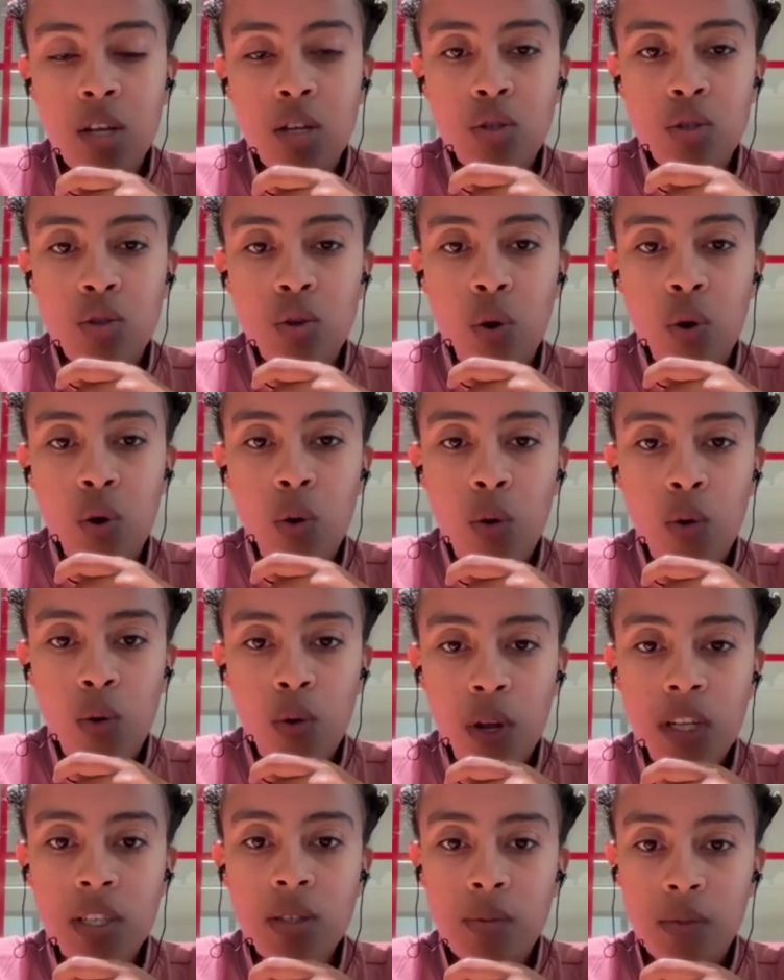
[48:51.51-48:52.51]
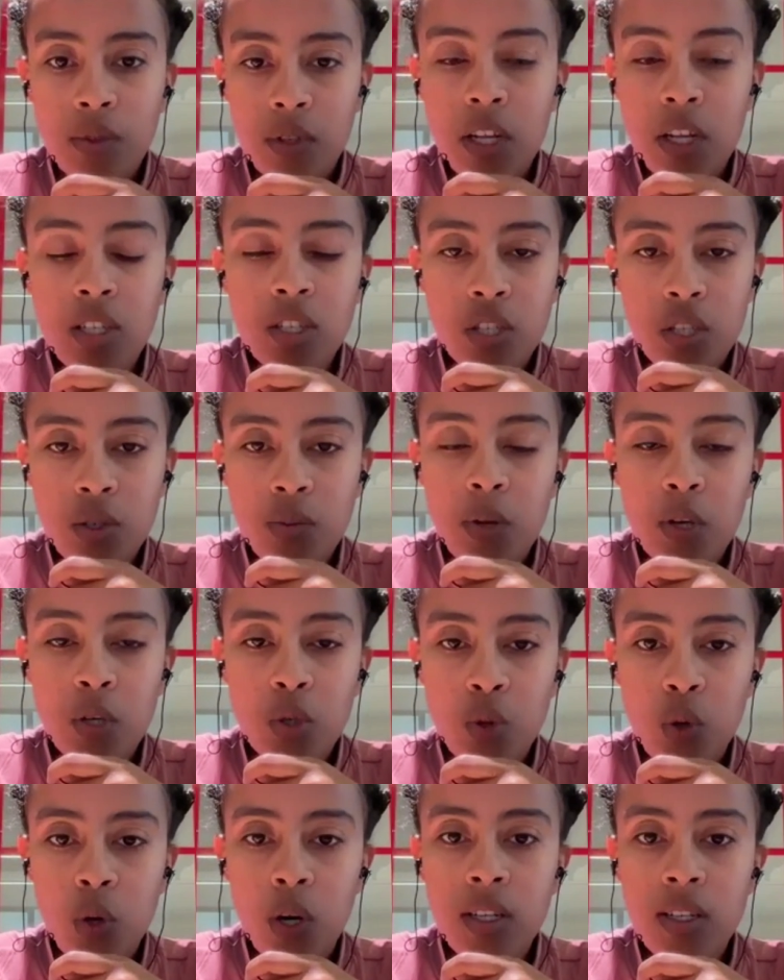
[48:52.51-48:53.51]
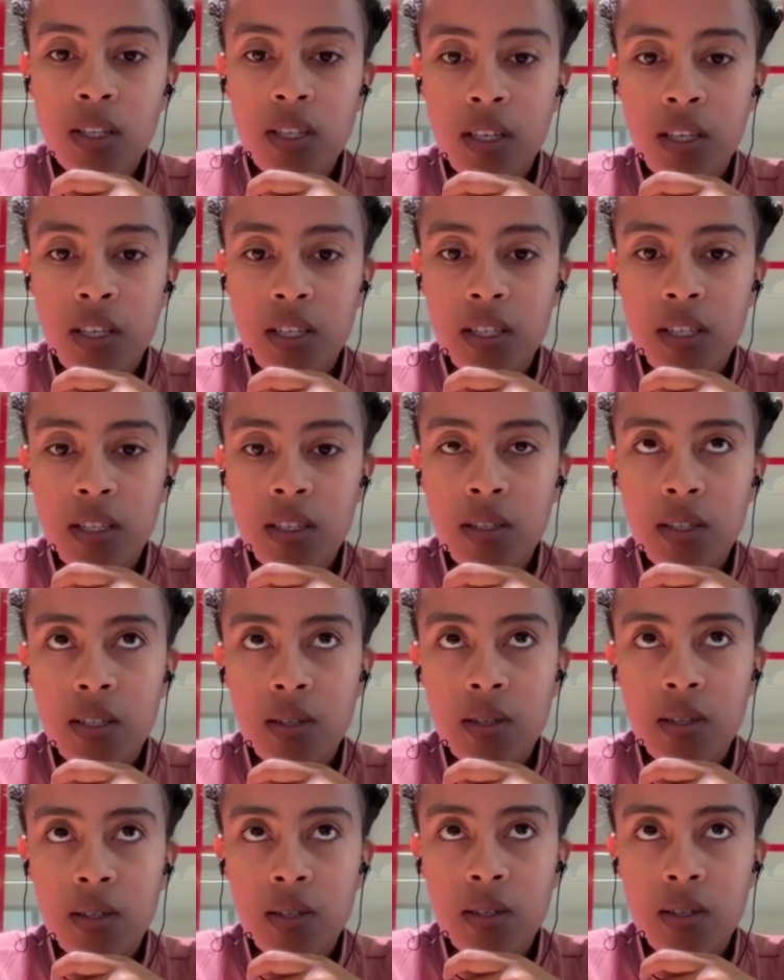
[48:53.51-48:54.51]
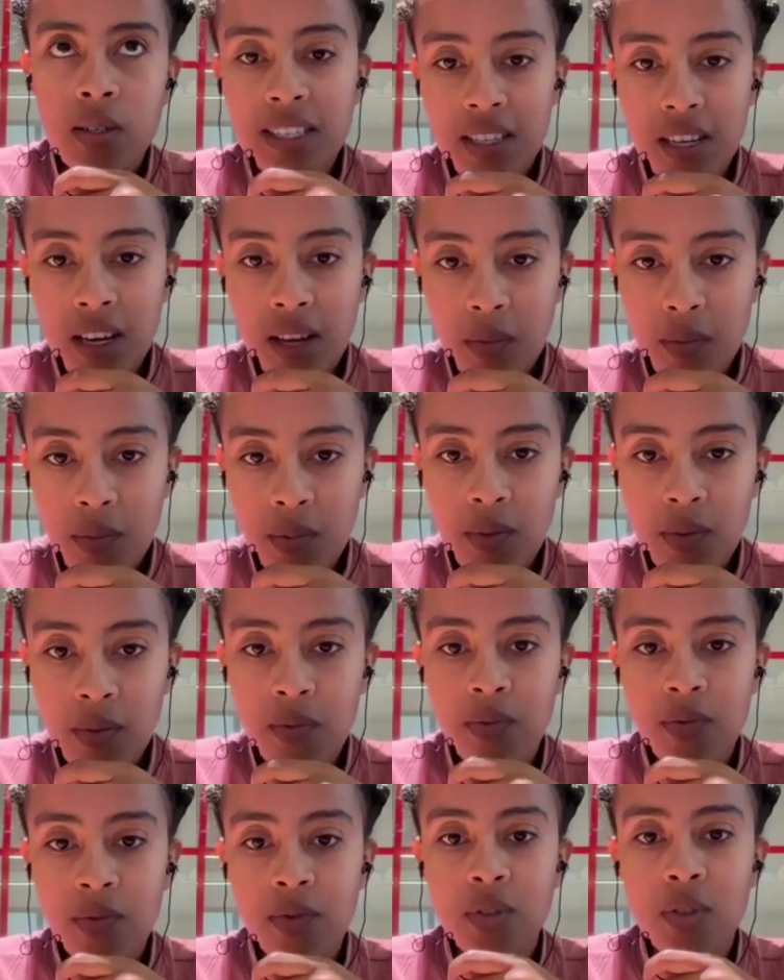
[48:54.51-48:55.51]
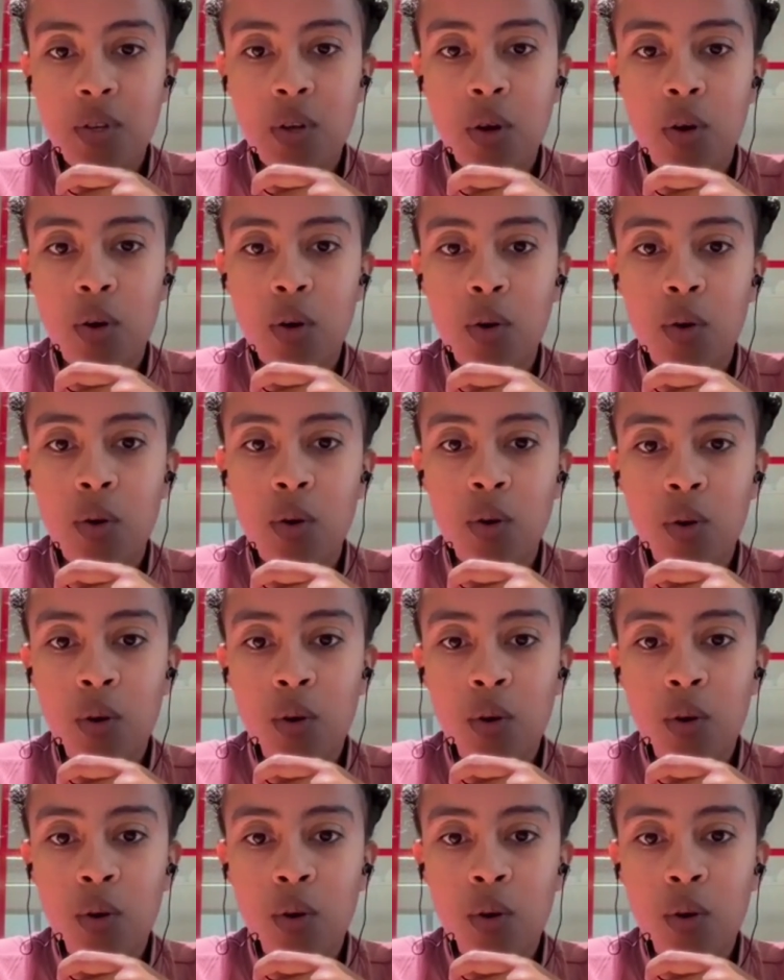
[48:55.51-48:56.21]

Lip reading: So let's just make sure to spice it up. So